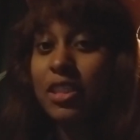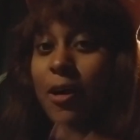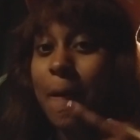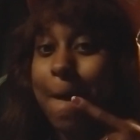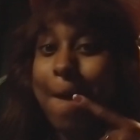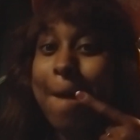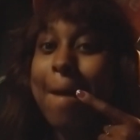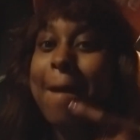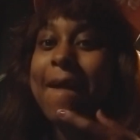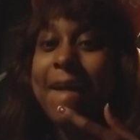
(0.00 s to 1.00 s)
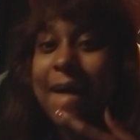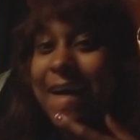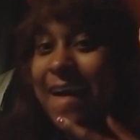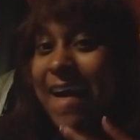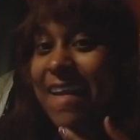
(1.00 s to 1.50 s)
So, you know,
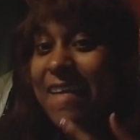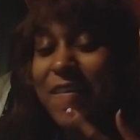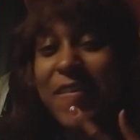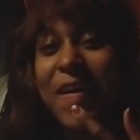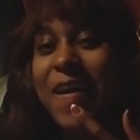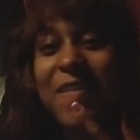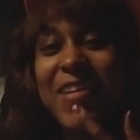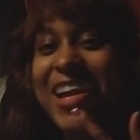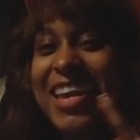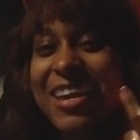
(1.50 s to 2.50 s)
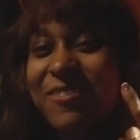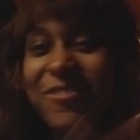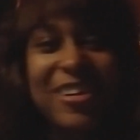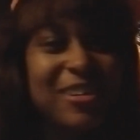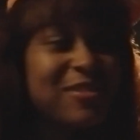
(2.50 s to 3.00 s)
I got a little scar right here
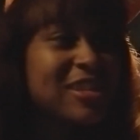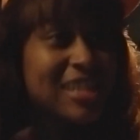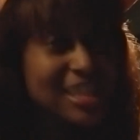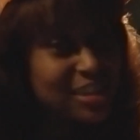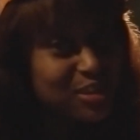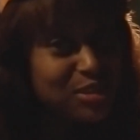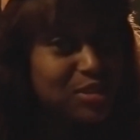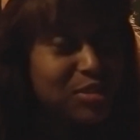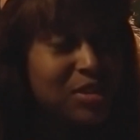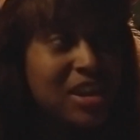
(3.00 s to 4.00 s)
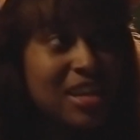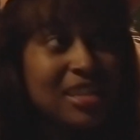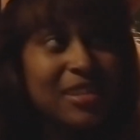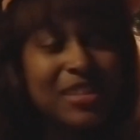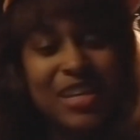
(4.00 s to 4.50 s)
fucking with this dude.
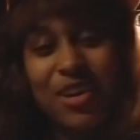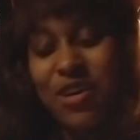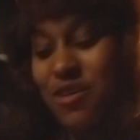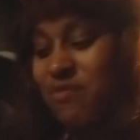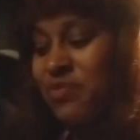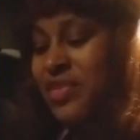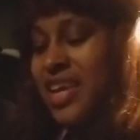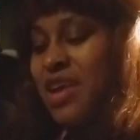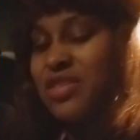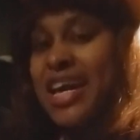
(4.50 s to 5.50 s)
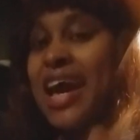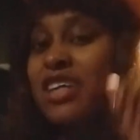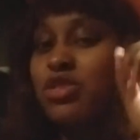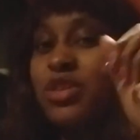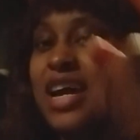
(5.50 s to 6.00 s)
So, it was an
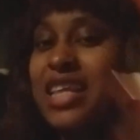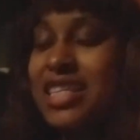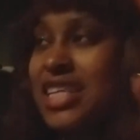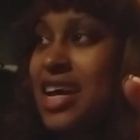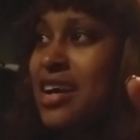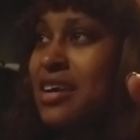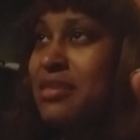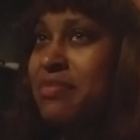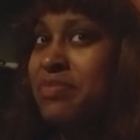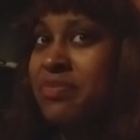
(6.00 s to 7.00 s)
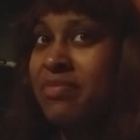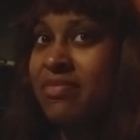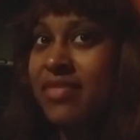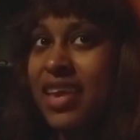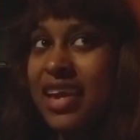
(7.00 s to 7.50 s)
actual another time.
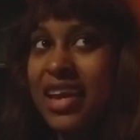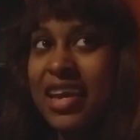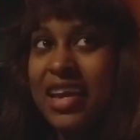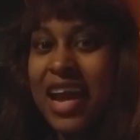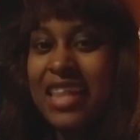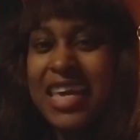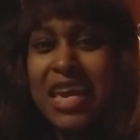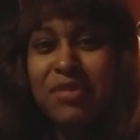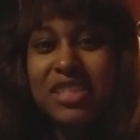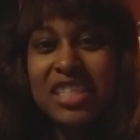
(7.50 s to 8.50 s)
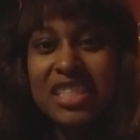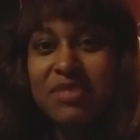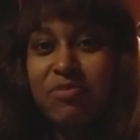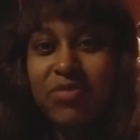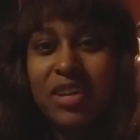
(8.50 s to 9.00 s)
I think he was just
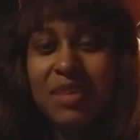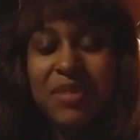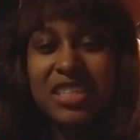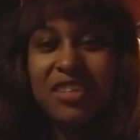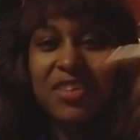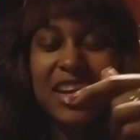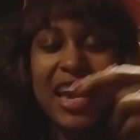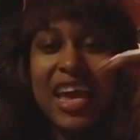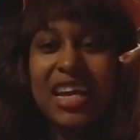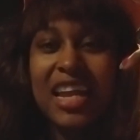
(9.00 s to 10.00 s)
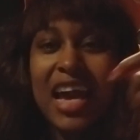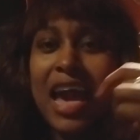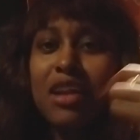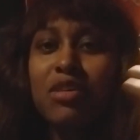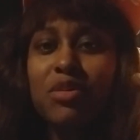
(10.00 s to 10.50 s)
pretty much of a nag. Like,
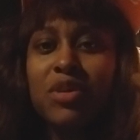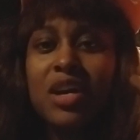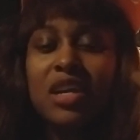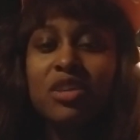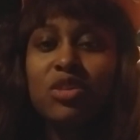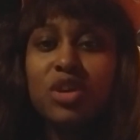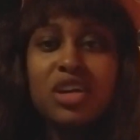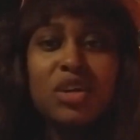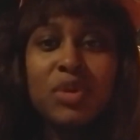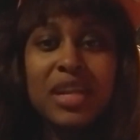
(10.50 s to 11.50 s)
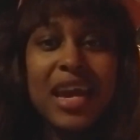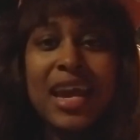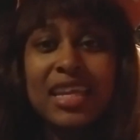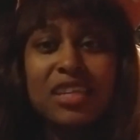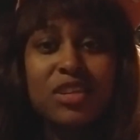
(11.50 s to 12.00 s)
I don't do good with
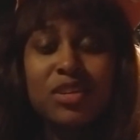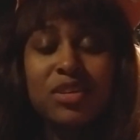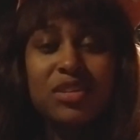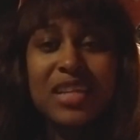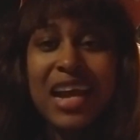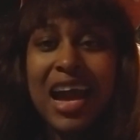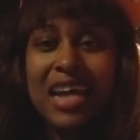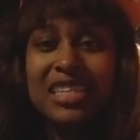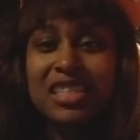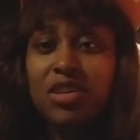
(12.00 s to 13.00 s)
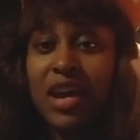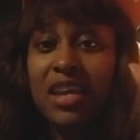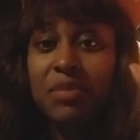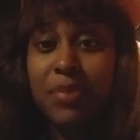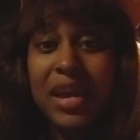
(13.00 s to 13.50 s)
naggy dudes. Like, I just don't
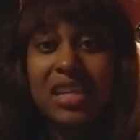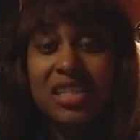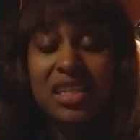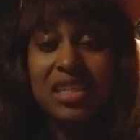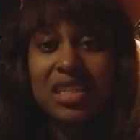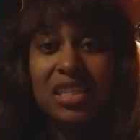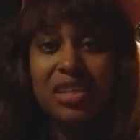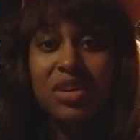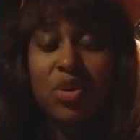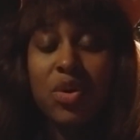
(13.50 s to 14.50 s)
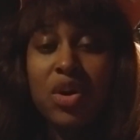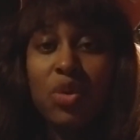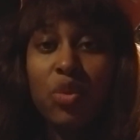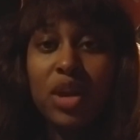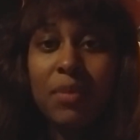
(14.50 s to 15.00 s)
have the patience to deal
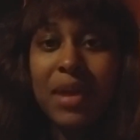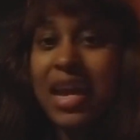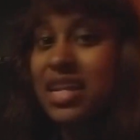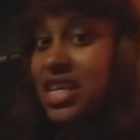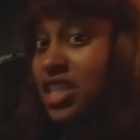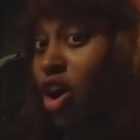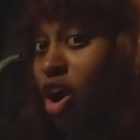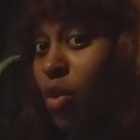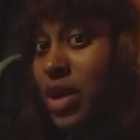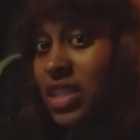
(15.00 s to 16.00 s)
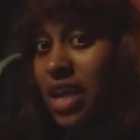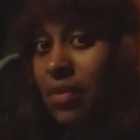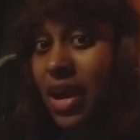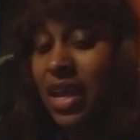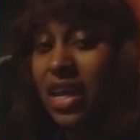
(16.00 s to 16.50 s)
with a man that's always in
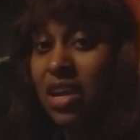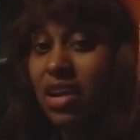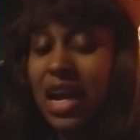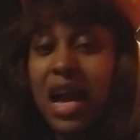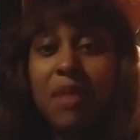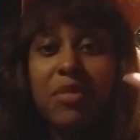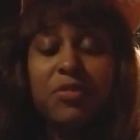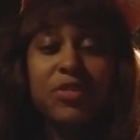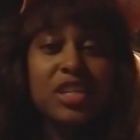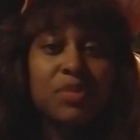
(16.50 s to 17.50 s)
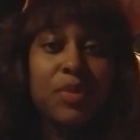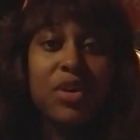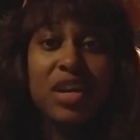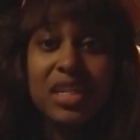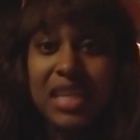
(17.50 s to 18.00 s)
my ear. Like, I'm a free
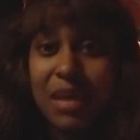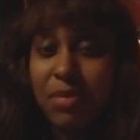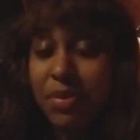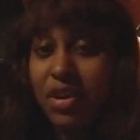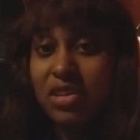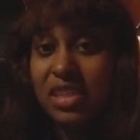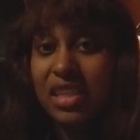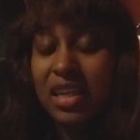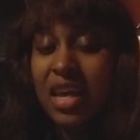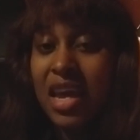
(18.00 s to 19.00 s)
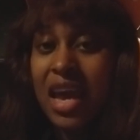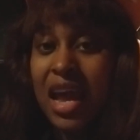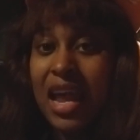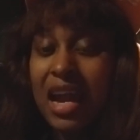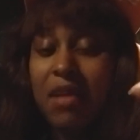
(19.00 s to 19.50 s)
spirited type of person
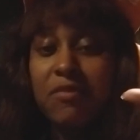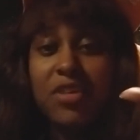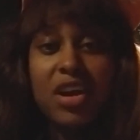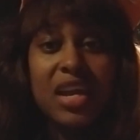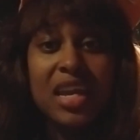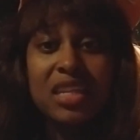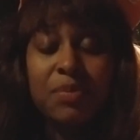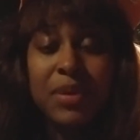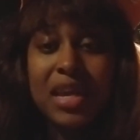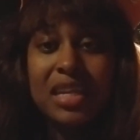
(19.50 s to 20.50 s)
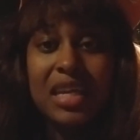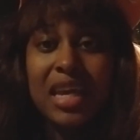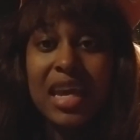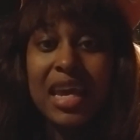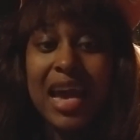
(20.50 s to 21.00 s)
like I'm very
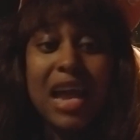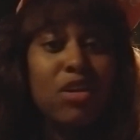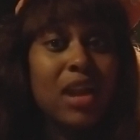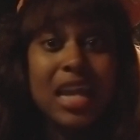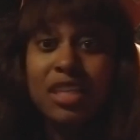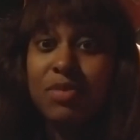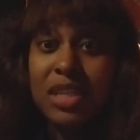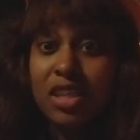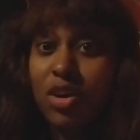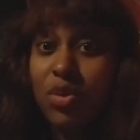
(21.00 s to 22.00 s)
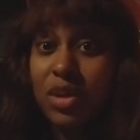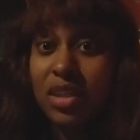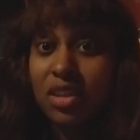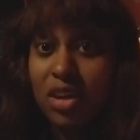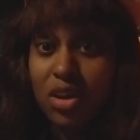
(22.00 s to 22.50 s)
independent and I don't like to be told what
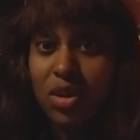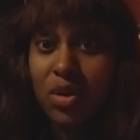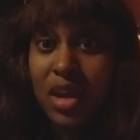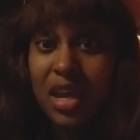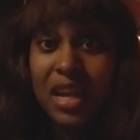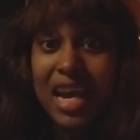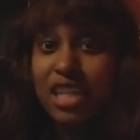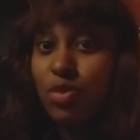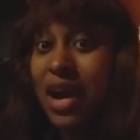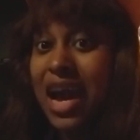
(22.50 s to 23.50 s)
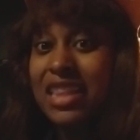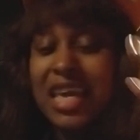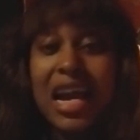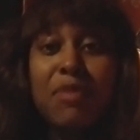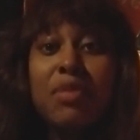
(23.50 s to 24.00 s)
to do. That's why I
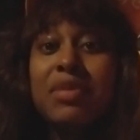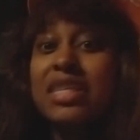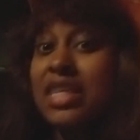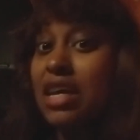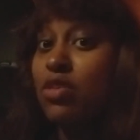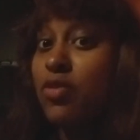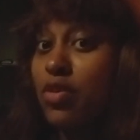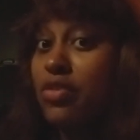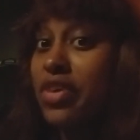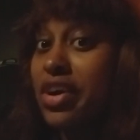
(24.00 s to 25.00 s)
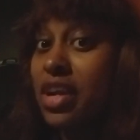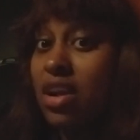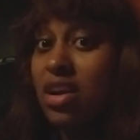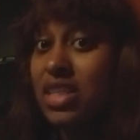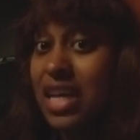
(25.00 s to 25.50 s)
think I'm gonna be single for a very
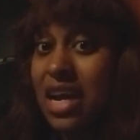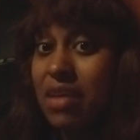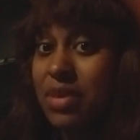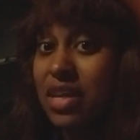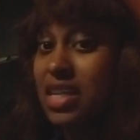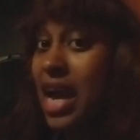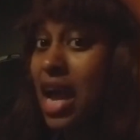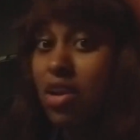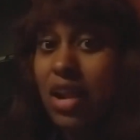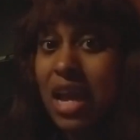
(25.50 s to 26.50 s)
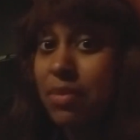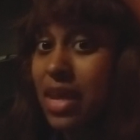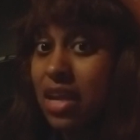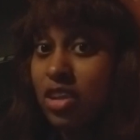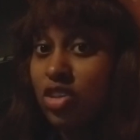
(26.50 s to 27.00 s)
long time because I don't like
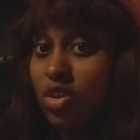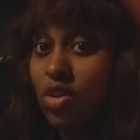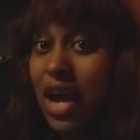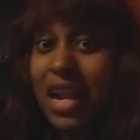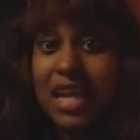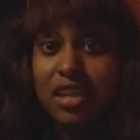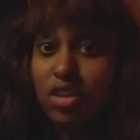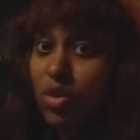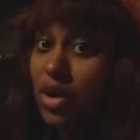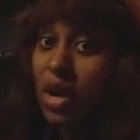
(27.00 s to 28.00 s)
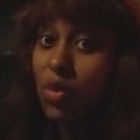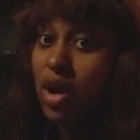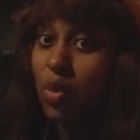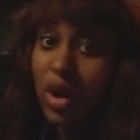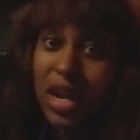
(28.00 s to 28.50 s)
being controlled. I like to do what I
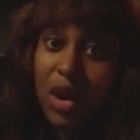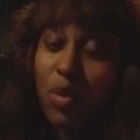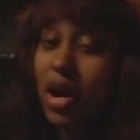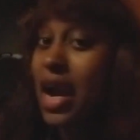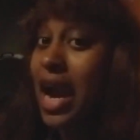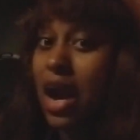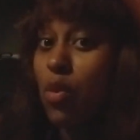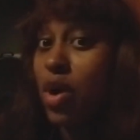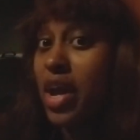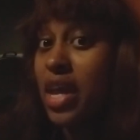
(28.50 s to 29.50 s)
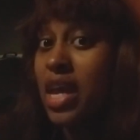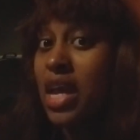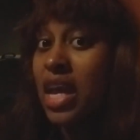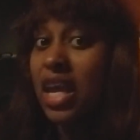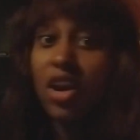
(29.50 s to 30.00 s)
want, when I want, how I want,
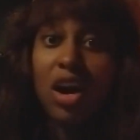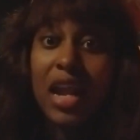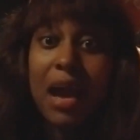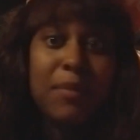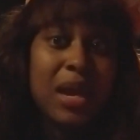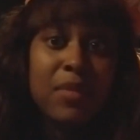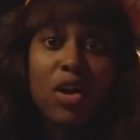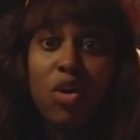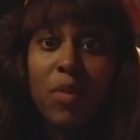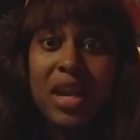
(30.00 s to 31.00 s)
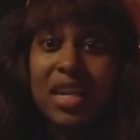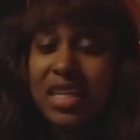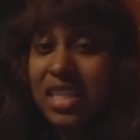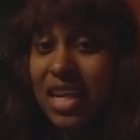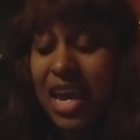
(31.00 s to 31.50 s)
and all that. I make my own money,
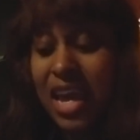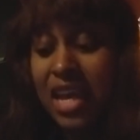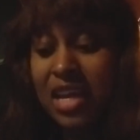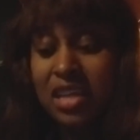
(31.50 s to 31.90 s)
this and that.